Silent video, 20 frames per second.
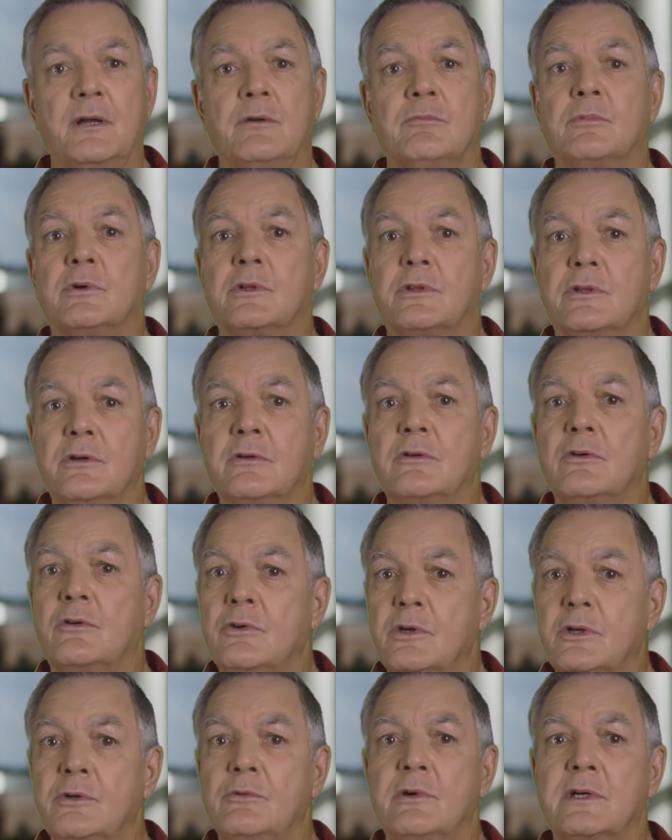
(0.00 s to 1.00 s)
But they're the
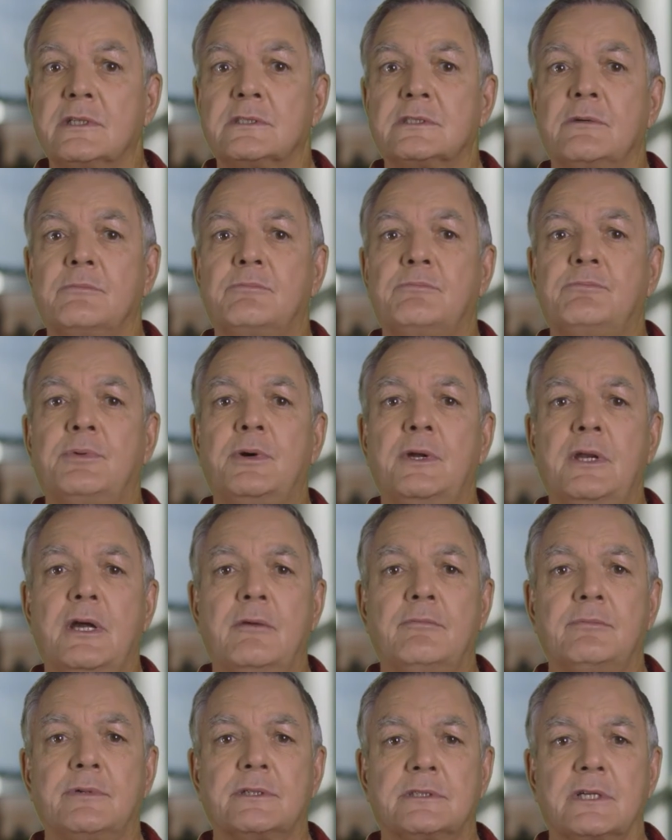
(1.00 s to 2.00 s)
only ones that put
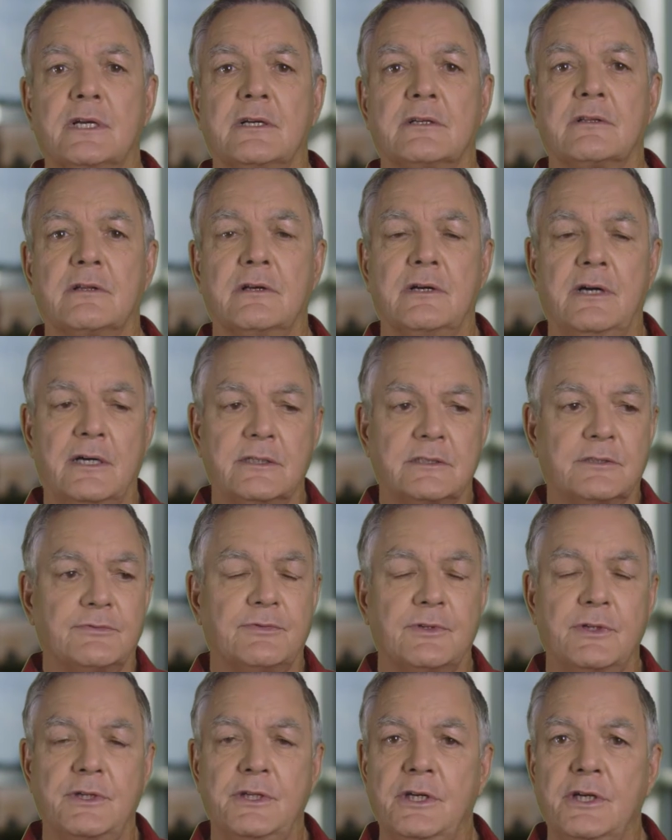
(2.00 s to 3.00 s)
up with us
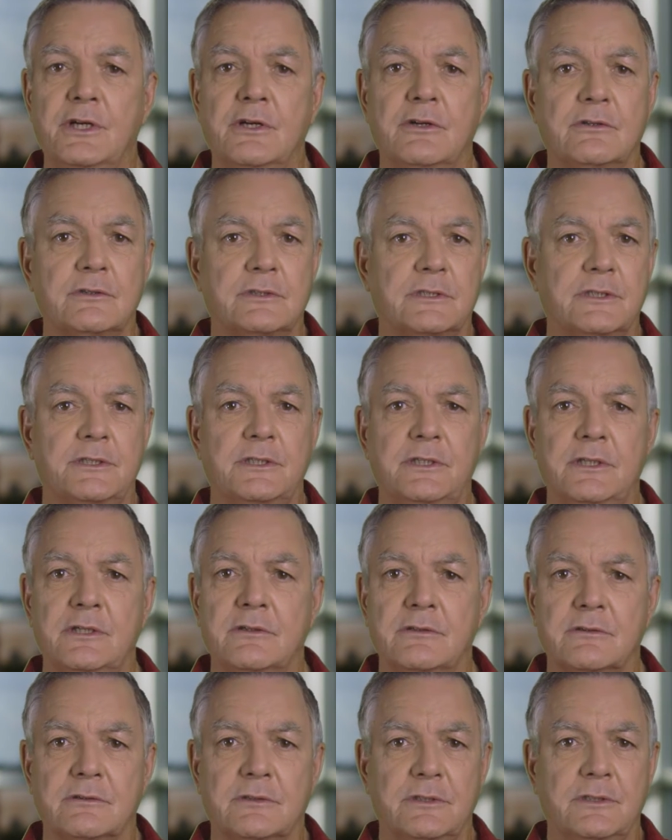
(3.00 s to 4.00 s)
for years and
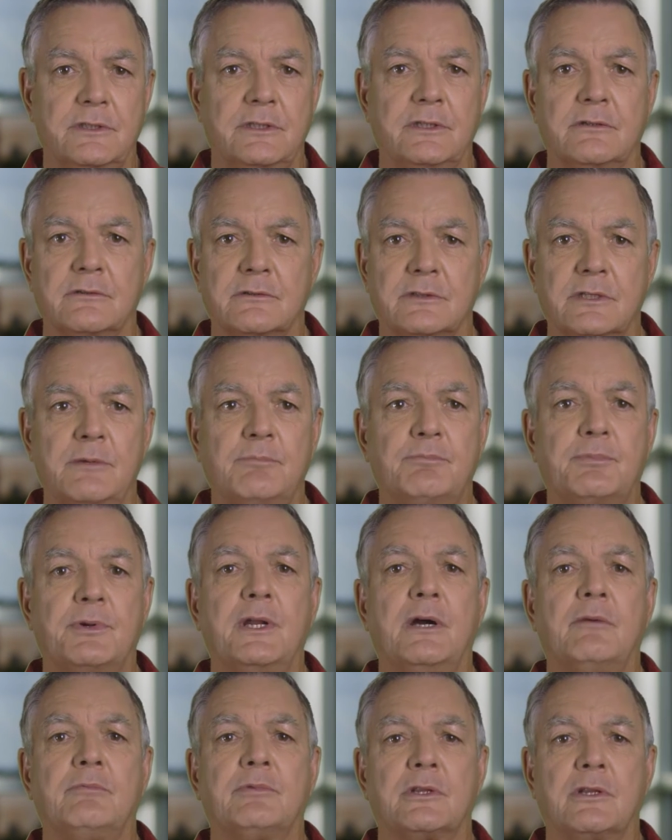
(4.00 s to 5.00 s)
years and years. They
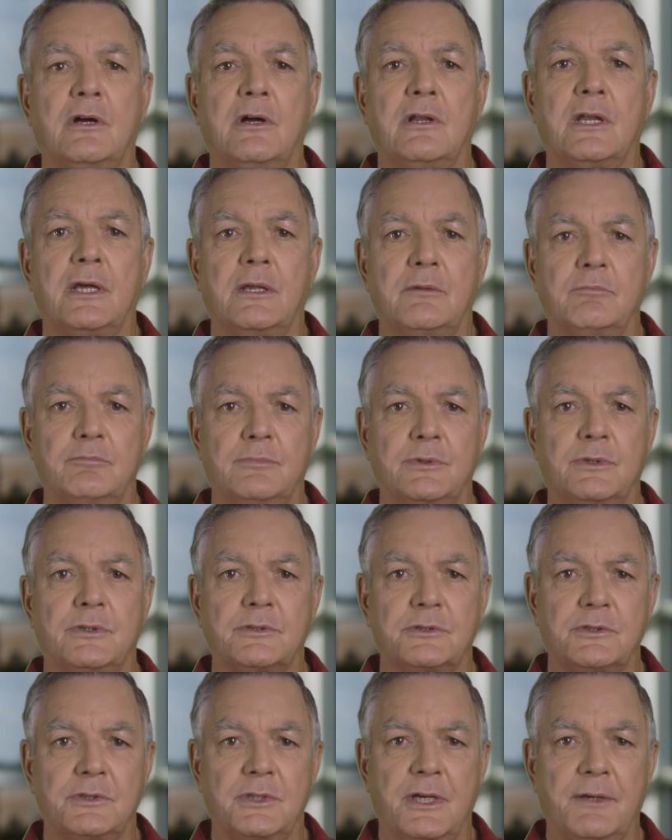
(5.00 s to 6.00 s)
put up with all that
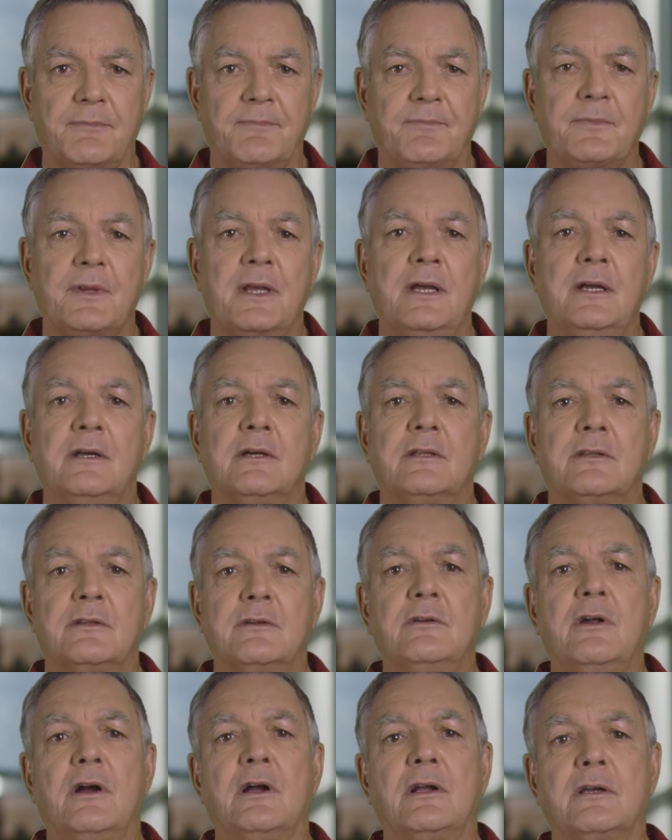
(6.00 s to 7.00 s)
bullshit.
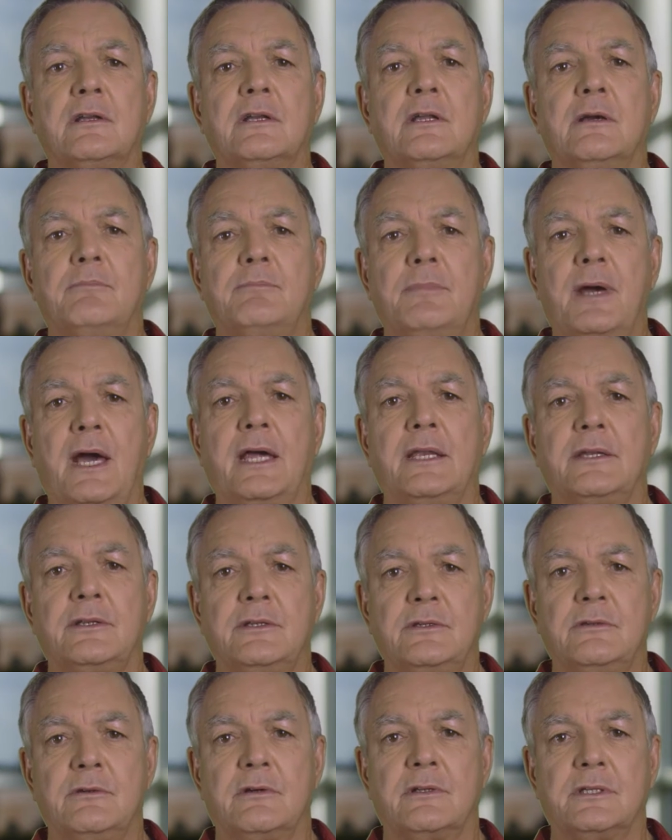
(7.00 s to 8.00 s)
They're not going to
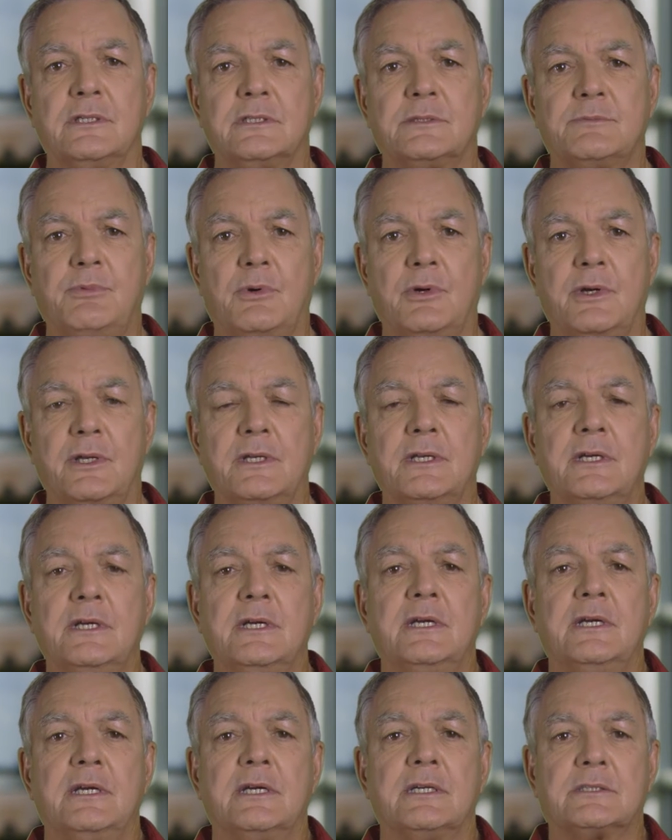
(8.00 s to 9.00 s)
abandon you at this point,
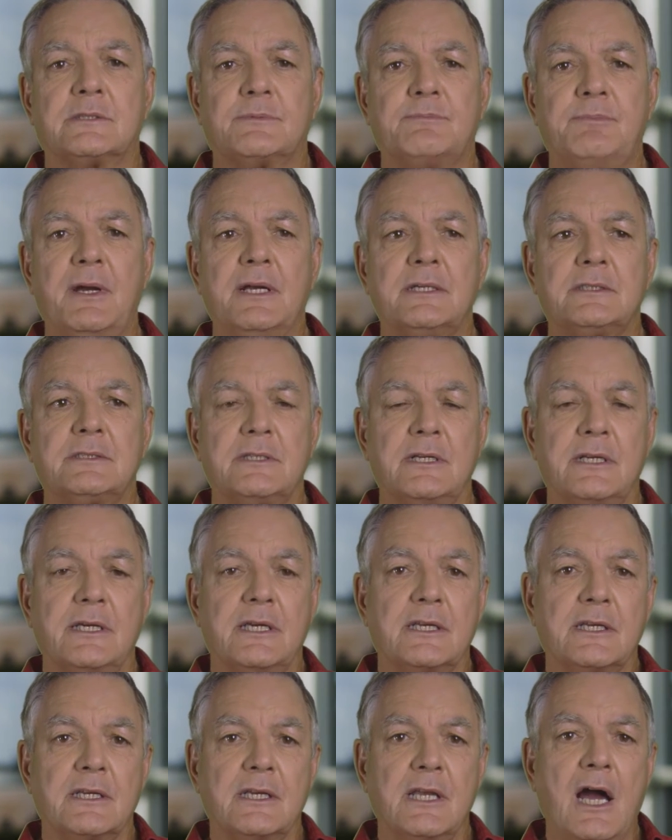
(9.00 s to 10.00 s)

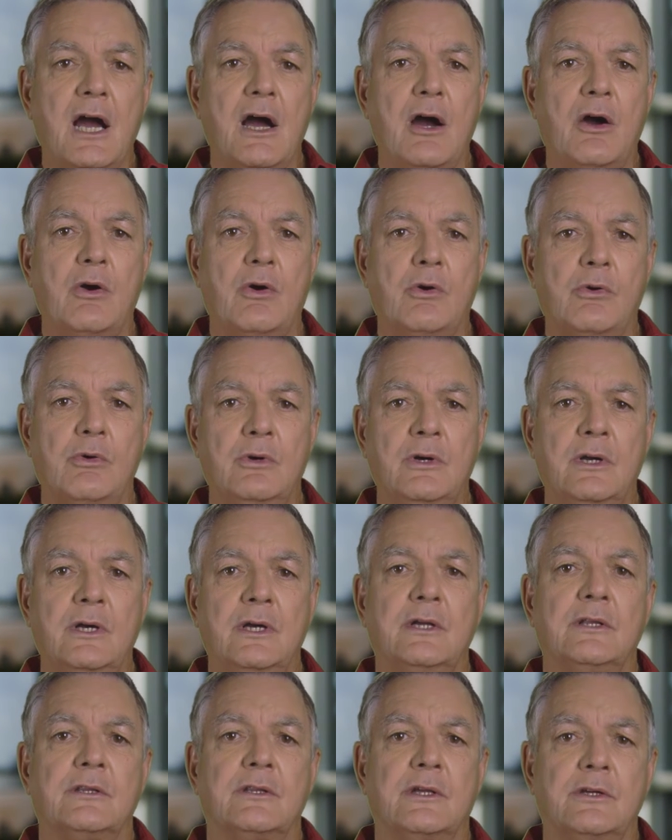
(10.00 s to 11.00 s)
especially now
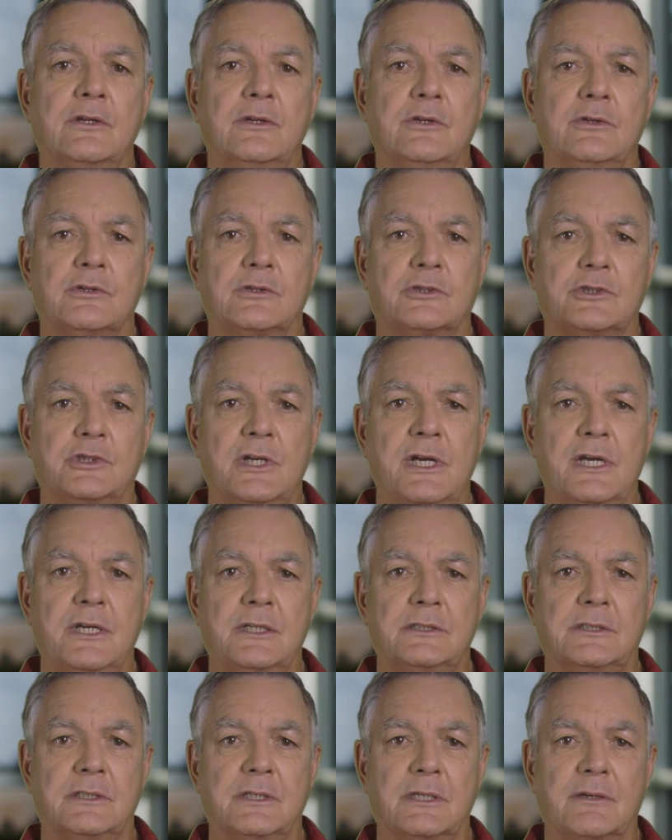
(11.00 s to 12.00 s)
that you're
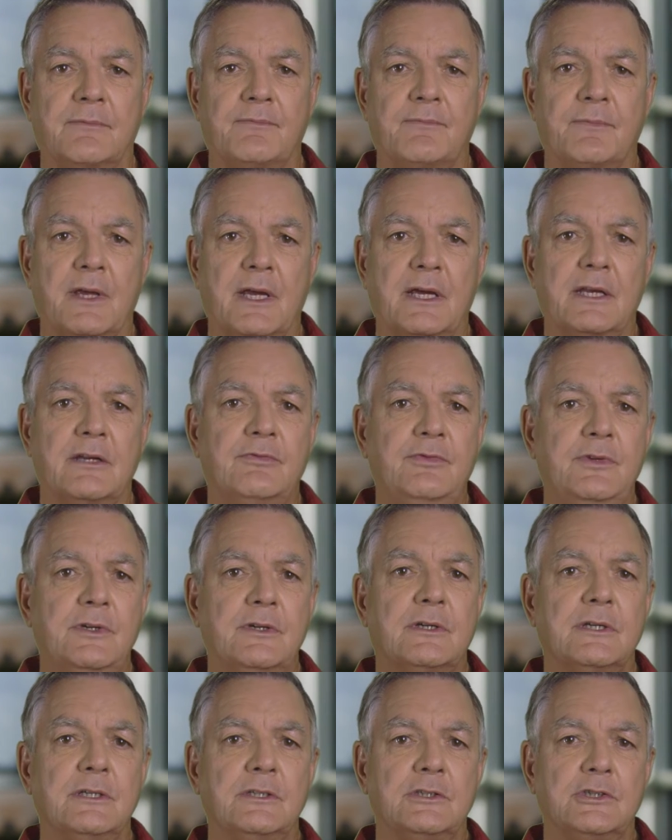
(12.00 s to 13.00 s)
changing. And if
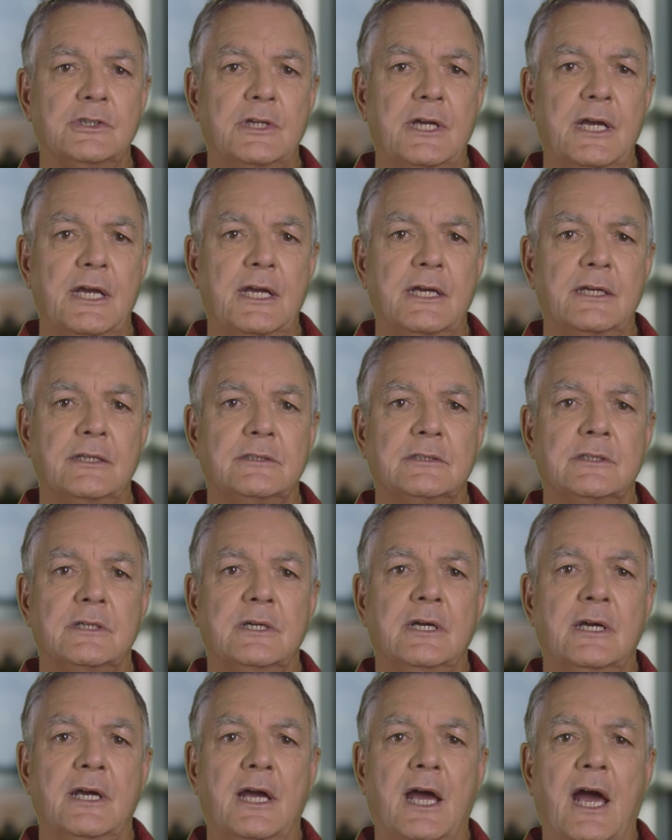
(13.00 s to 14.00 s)
you can change
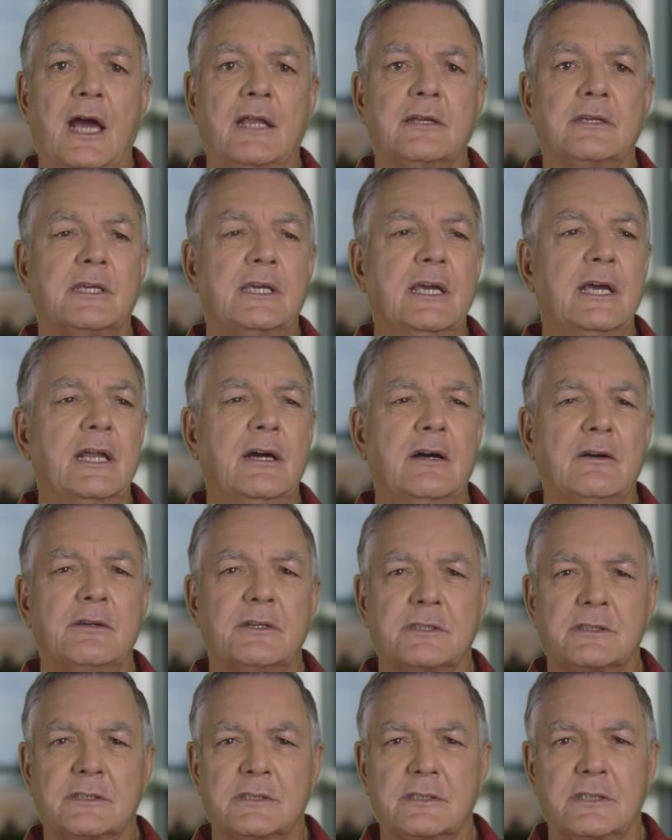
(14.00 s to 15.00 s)
and get out
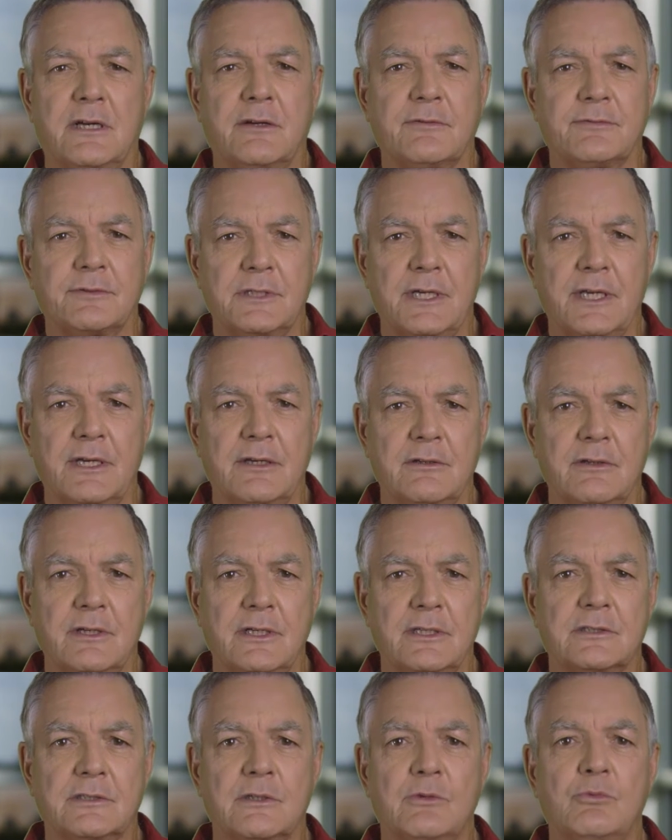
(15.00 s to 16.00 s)
of
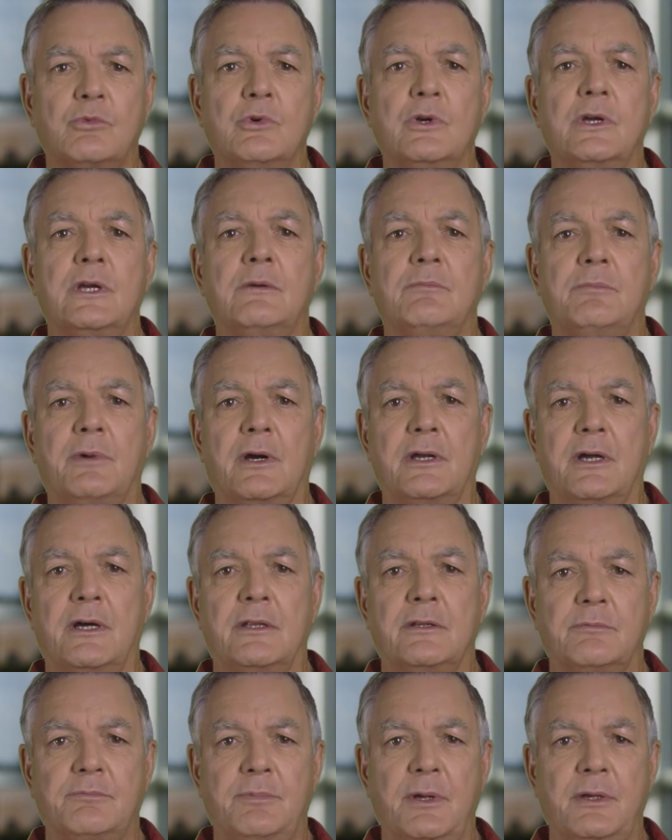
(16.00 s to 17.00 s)
self-centeredness and worry about
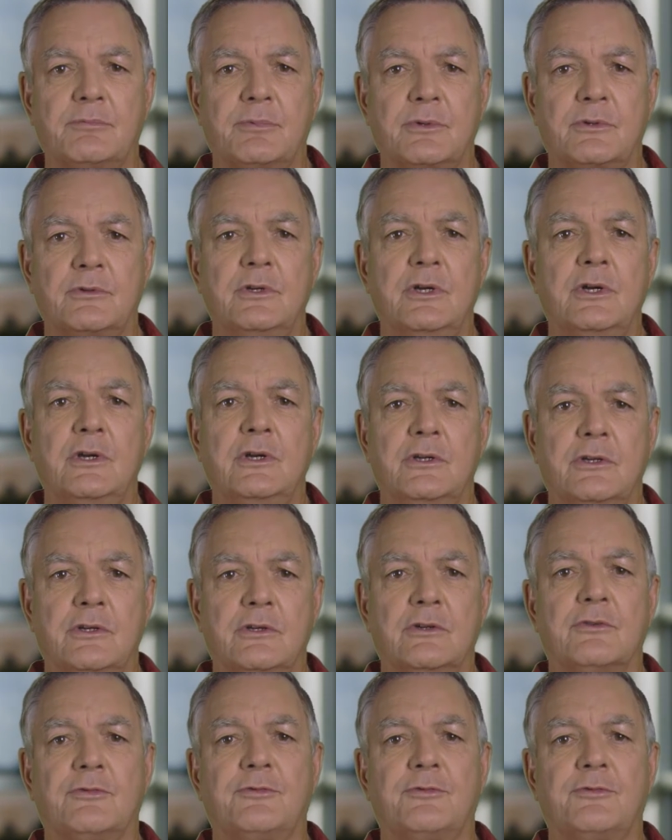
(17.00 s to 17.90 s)
other people, your